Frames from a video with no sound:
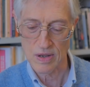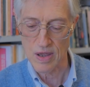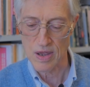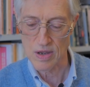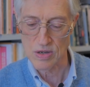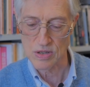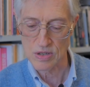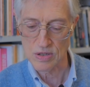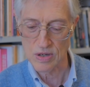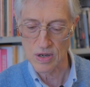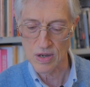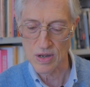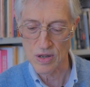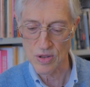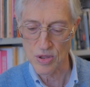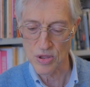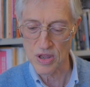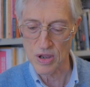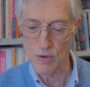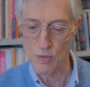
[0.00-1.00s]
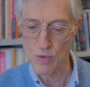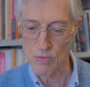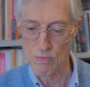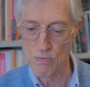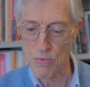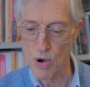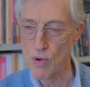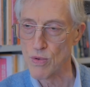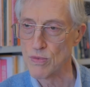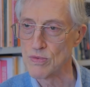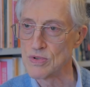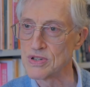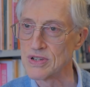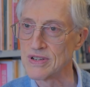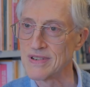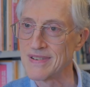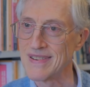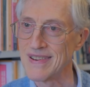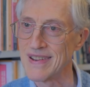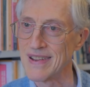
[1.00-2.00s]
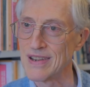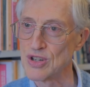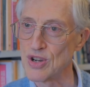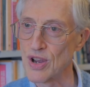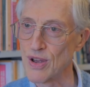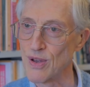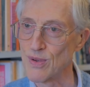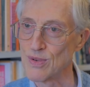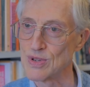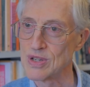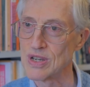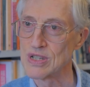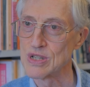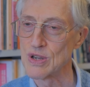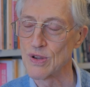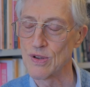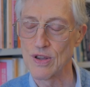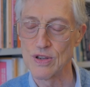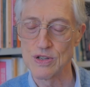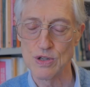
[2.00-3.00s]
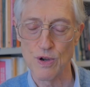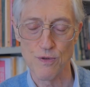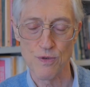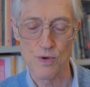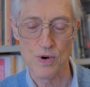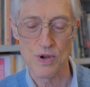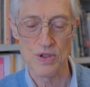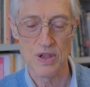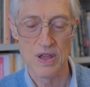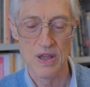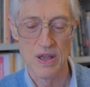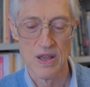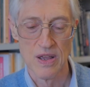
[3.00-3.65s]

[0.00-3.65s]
As a thing with bones and shells and so forth.